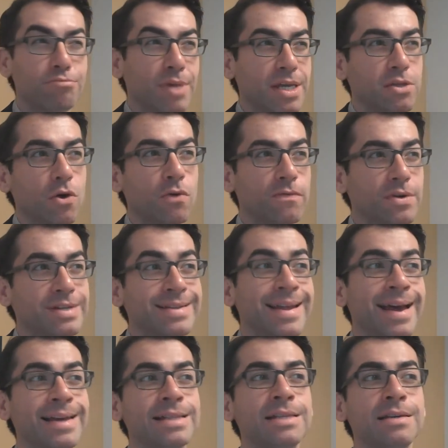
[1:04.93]
in over
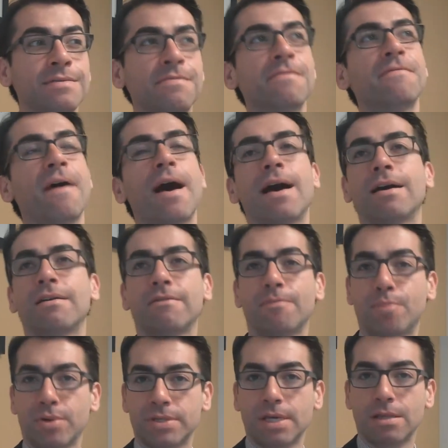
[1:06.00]

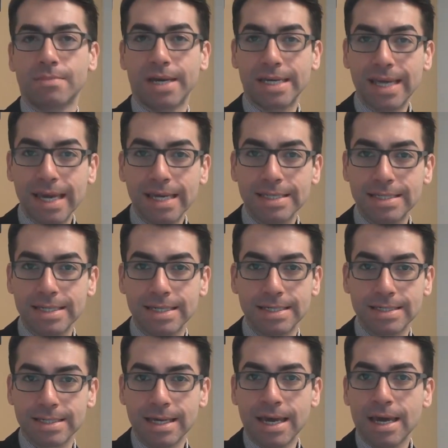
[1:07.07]
95% of my
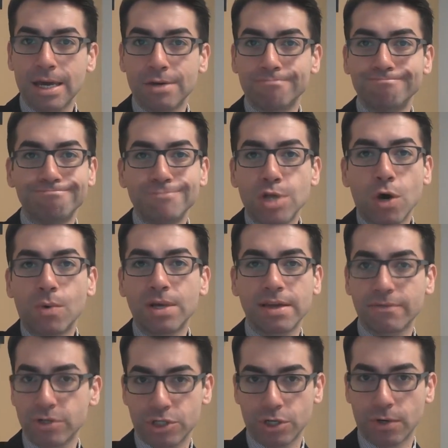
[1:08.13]
cases, no one
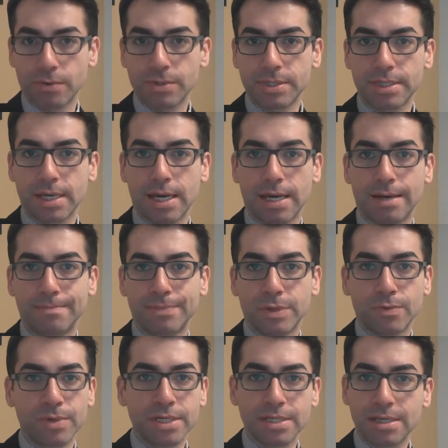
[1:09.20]
ever shows.
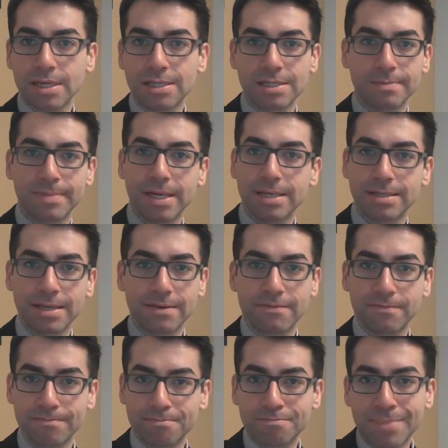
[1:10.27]
The reason is because
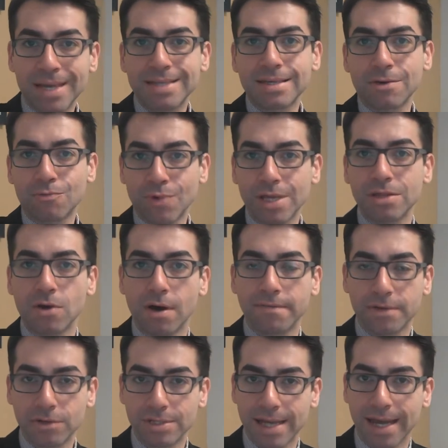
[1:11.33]
they've basically written
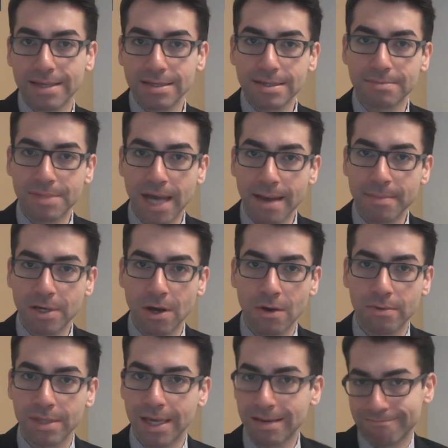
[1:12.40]
off your debt some time
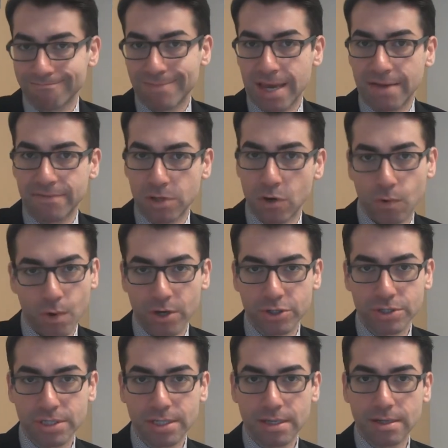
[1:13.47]
ago and they have no
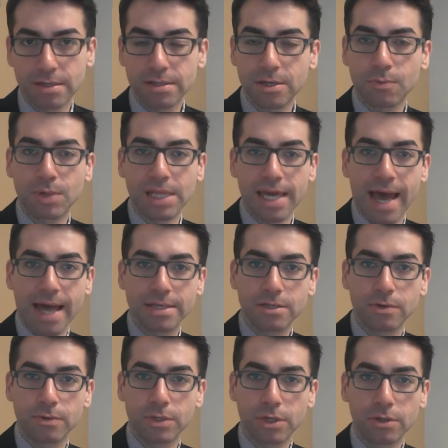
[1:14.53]
questions to really ask
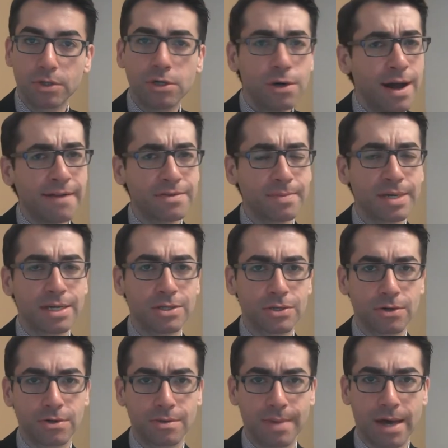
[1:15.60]
you. So you don't have to be
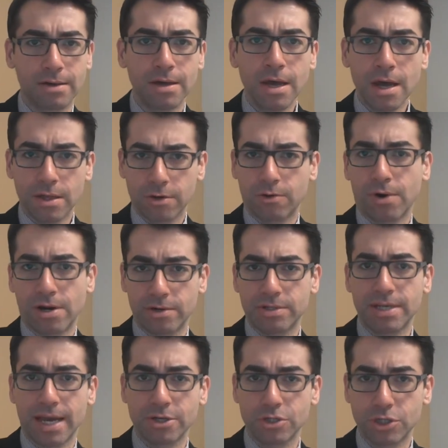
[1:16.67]
concerned about the
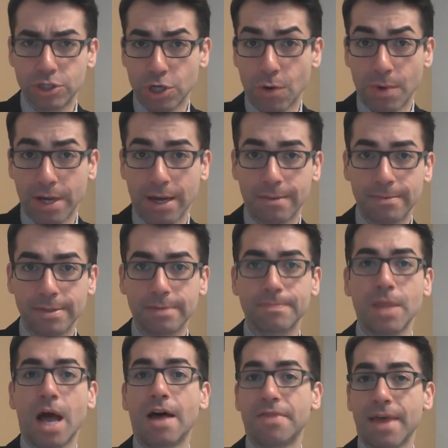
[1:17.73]
creditors actually showing
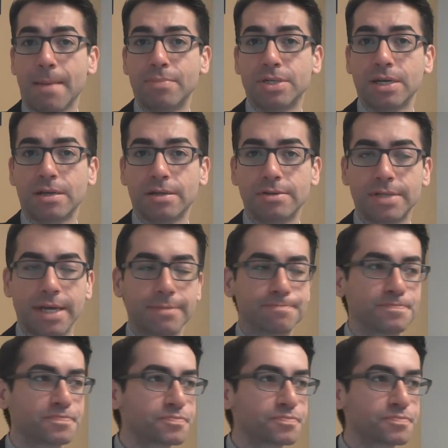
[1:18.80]
on that particular date.